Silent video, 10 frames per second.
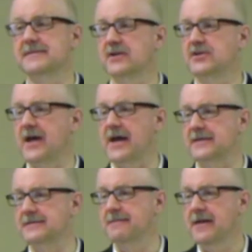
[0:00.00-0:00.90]
such
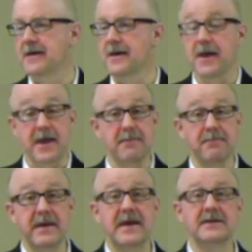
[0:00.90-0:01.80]
as, "It
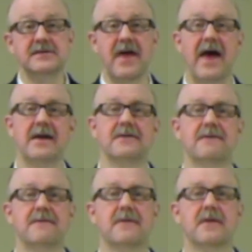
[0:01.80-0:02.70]
means that,"
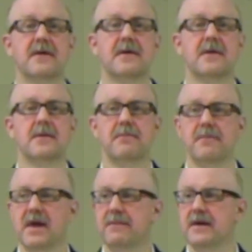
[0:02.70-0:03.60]

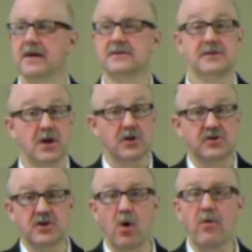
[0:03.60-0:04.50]
maybe it's
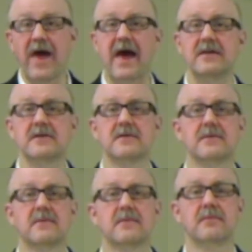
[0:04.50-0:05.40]
"so that,"
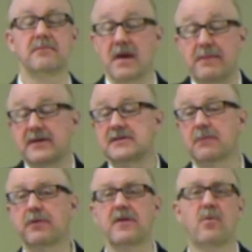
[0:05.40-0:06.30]
maybe it's
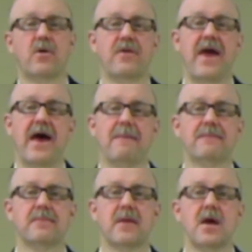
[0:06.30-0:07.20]
simply the word
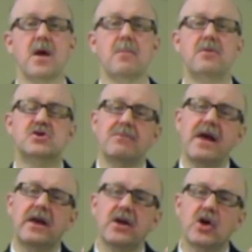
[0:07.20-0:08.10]
"that." But you're
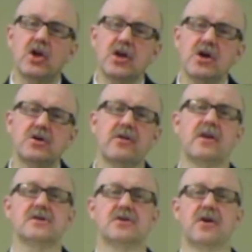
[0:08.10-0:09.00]
making it clear to the
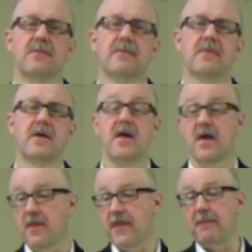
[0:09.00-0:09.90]
listener
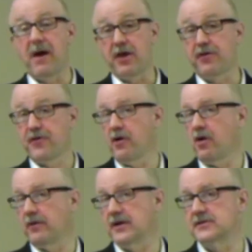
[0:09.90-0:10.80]
that my
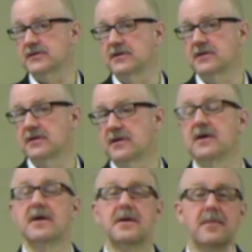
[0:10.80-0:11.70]
thoroughness
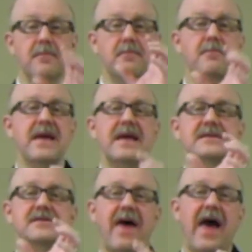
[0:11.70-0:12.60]

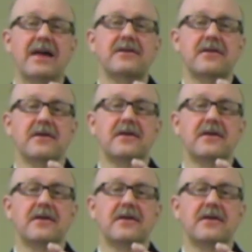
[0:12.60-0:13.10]
means that